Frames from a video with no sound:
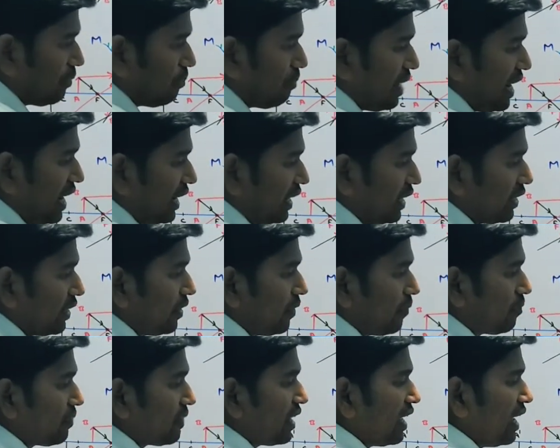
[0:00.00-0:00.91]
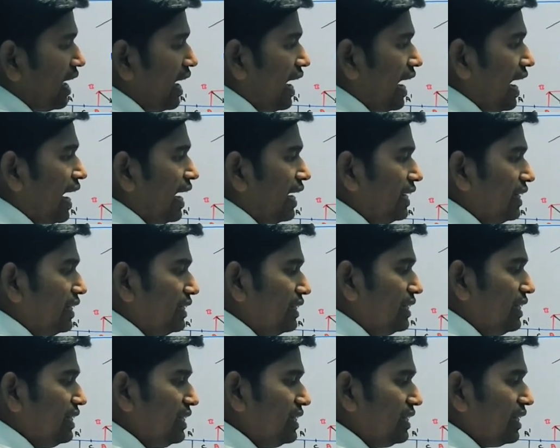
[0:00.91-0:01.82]
back, and
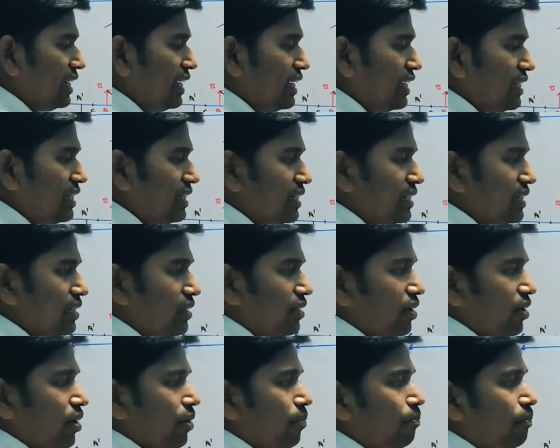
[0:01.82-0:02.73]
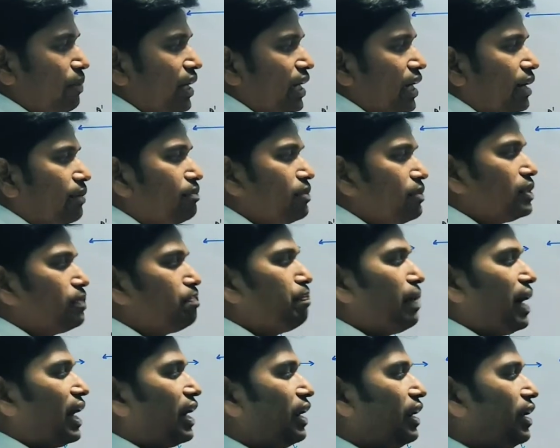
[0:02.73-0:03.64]
these rays becomes
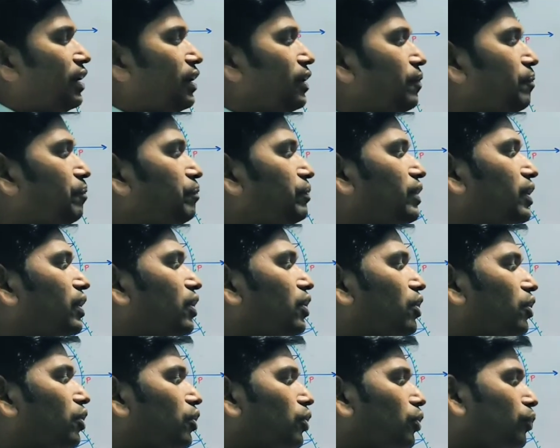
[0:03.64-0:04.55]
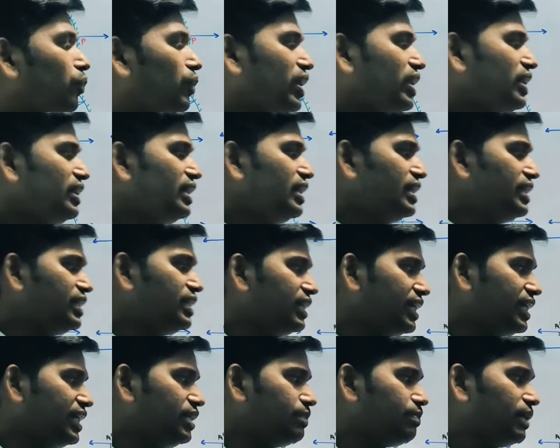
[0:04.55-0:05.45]
parallel. When these
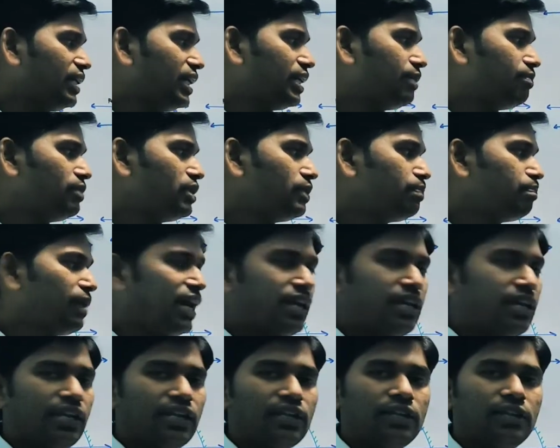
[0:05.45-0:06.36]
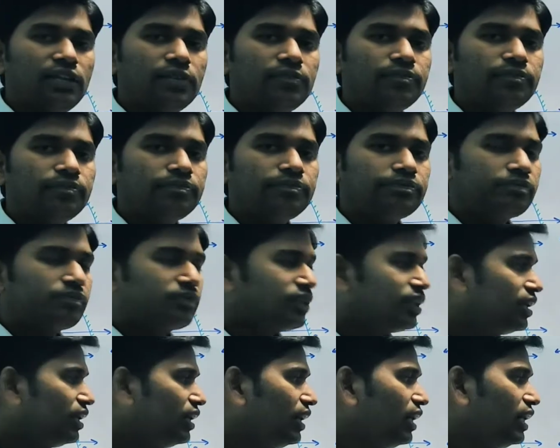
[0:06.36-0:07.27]
rays becomes parallel,
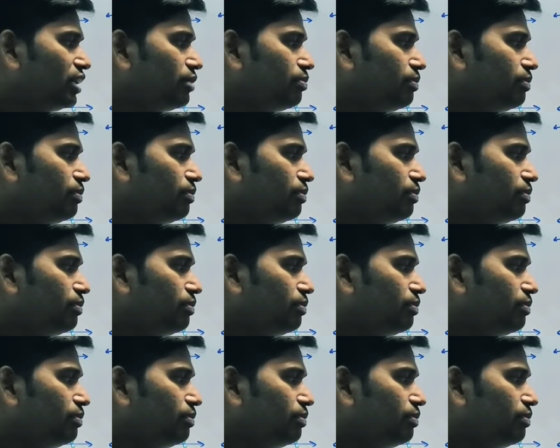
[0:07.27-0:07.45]
it